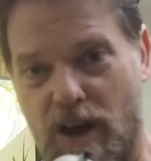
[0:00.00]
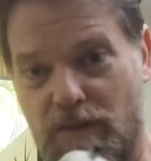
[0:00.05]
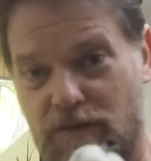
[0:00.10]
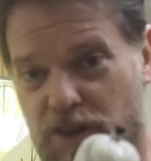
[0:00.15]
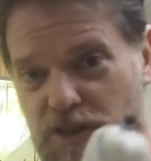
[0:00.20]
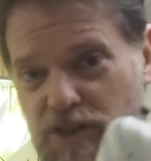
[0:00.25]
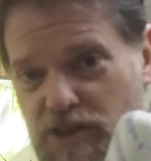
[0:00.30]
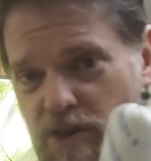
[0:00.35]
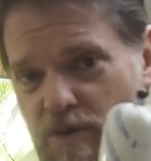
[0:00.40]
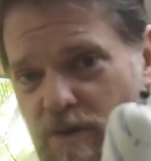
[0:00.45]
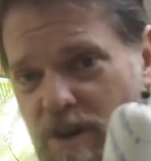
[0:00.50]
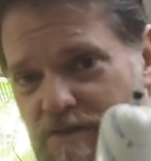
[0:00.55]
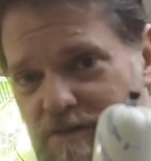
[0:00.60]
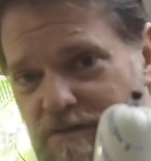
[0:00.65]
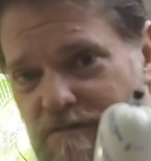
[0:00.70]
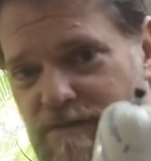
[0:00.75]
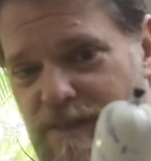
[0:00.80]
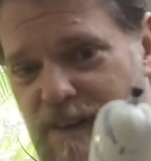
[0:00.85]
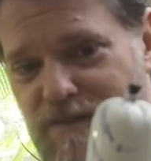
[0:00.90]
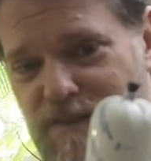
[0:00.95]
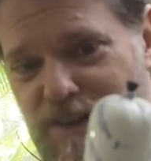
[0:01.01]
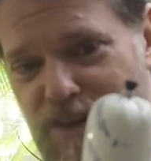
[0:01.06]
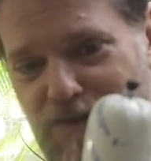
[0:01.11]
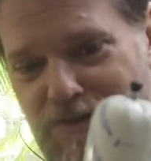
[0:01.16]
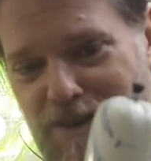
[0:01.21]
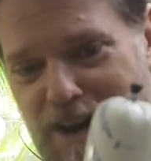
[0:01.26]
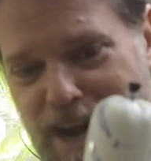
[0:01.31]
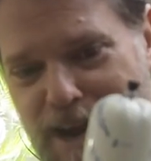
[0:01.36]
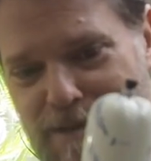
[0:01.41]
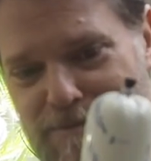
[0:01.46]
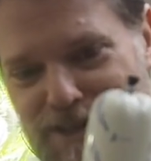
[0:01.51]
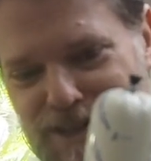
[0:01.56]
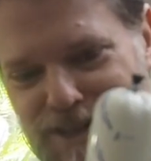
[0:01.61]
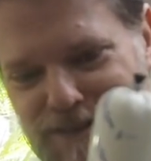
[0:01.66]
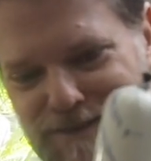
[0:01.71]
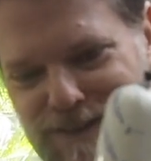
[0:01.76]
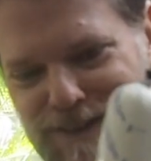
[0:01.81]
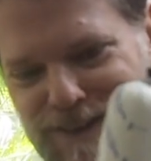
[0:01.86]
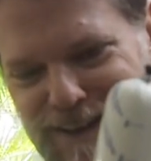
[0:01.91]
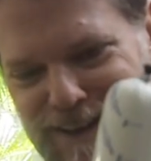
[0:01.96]
I've got 250 grams
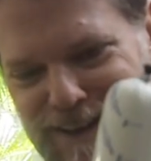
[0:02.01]
of